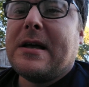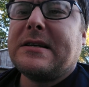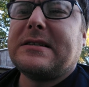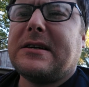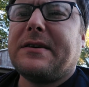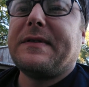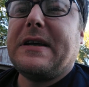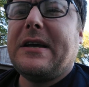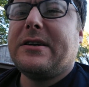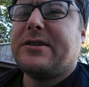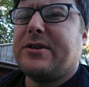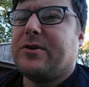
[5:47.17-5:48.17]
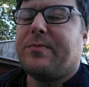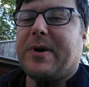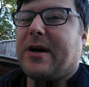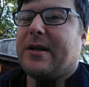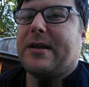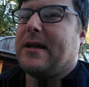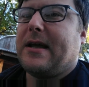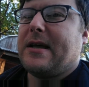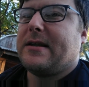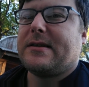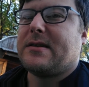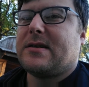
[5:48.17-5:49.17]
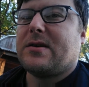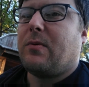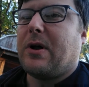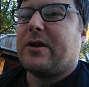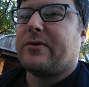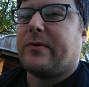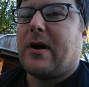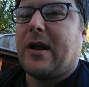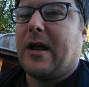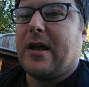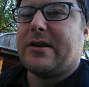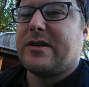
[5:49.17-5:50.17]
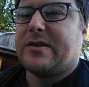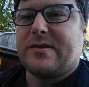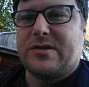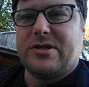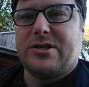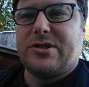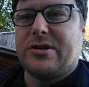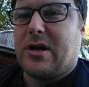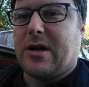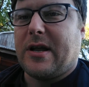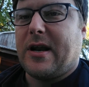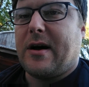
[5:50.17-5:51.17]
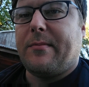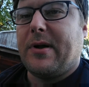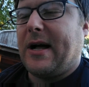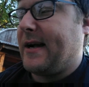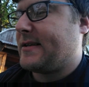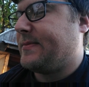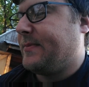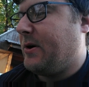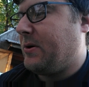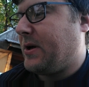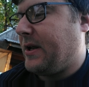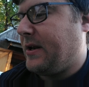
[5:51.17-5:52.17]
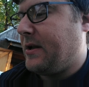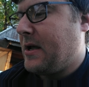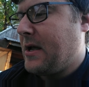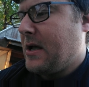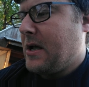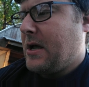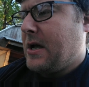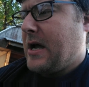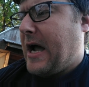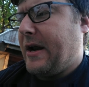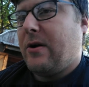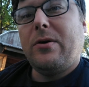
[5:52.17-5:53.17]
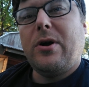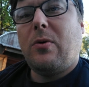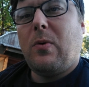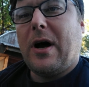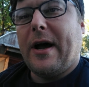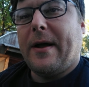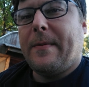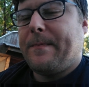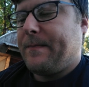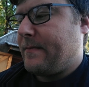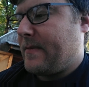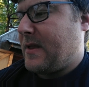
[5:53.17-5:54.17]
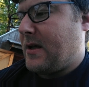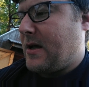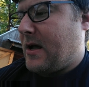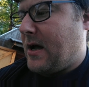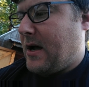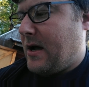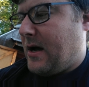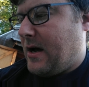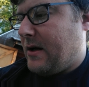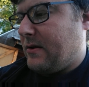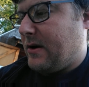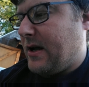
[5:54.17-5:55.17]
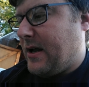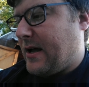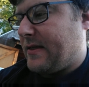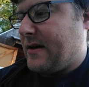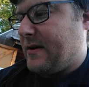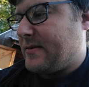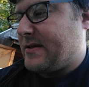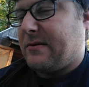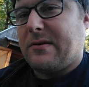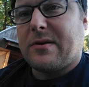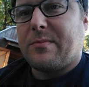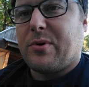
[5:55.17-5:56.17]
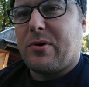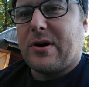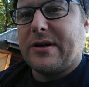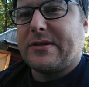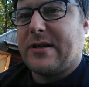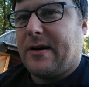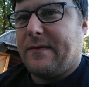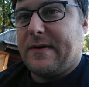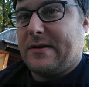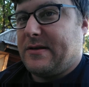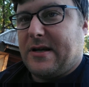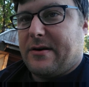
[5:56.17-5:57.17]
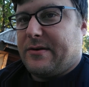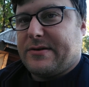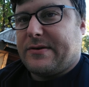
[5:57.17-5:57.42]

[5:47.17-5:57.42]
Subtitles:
solve the issue, but when it's running, it's just chugging out black smoke, and I don't know why. Looking at the cylinder bore and stuff, it's not all